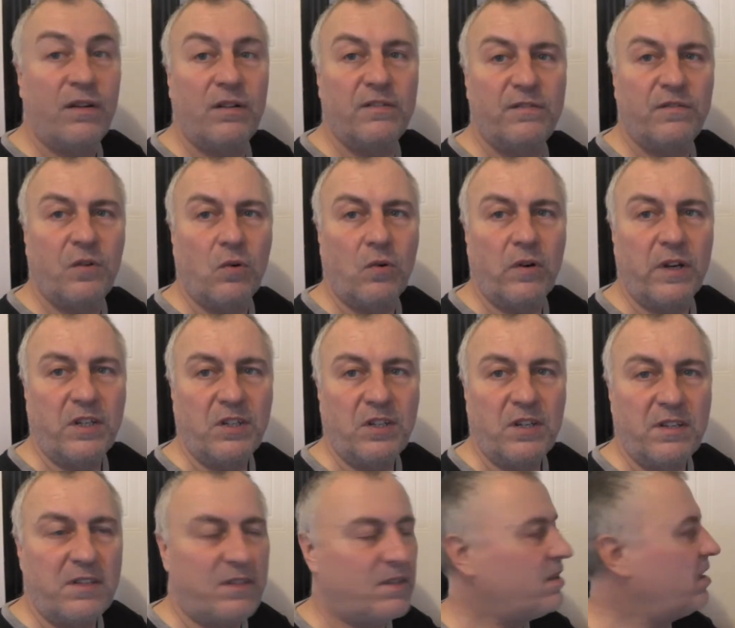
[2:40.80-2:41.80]
4
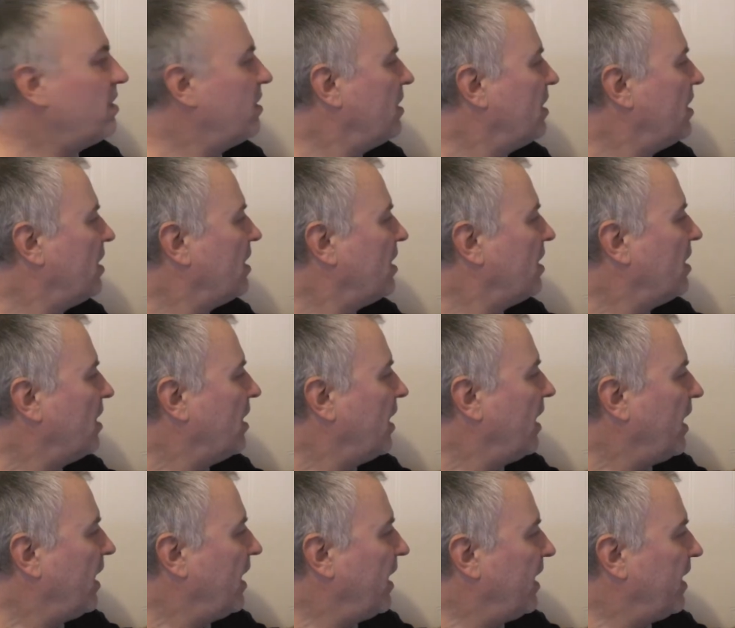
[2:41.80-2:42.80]
inches,
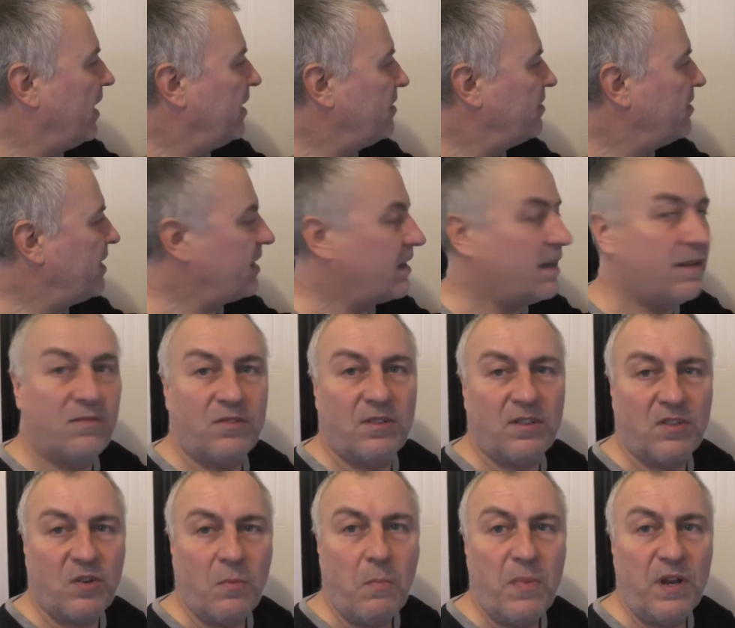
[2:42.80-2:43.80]
and that gives
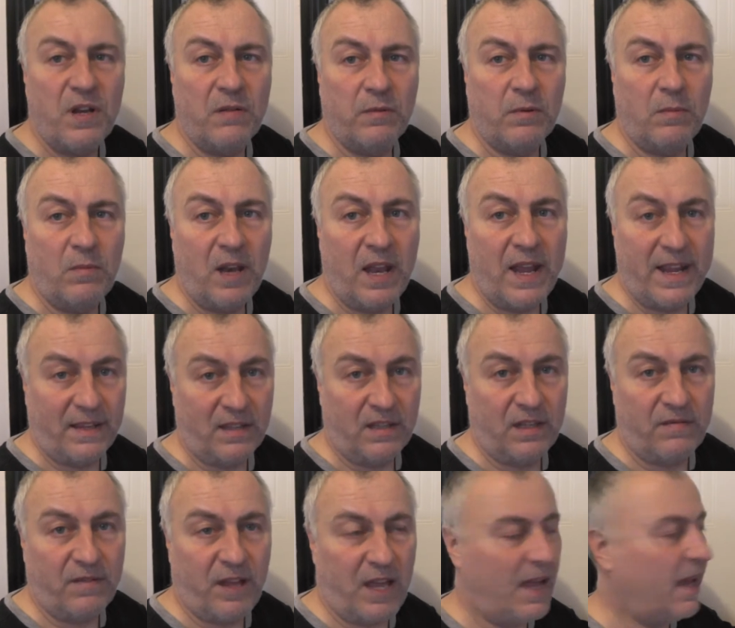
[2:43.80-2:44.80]
us a minimum
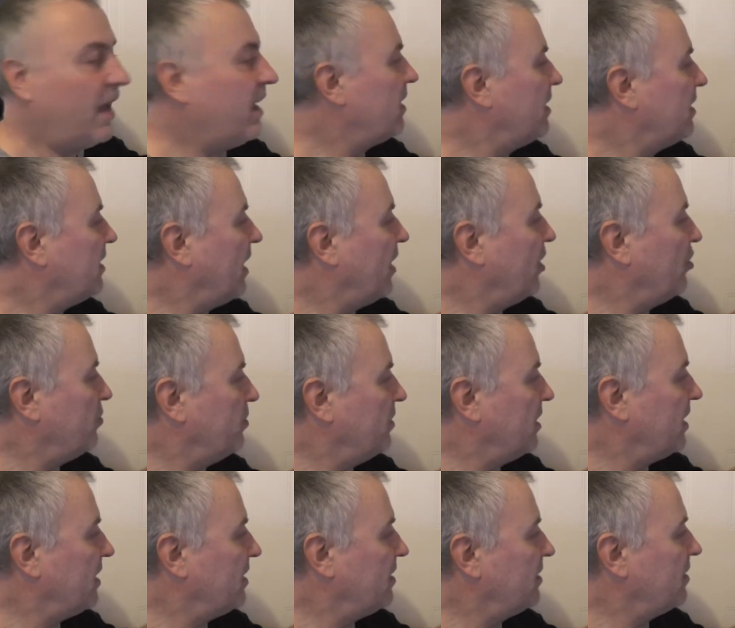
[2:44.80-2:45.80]
length of our
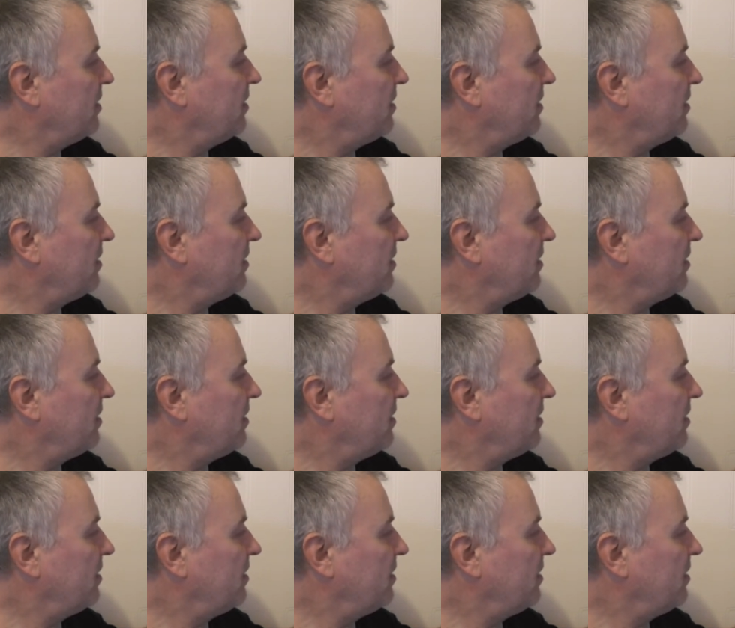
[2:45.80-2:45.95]
opening.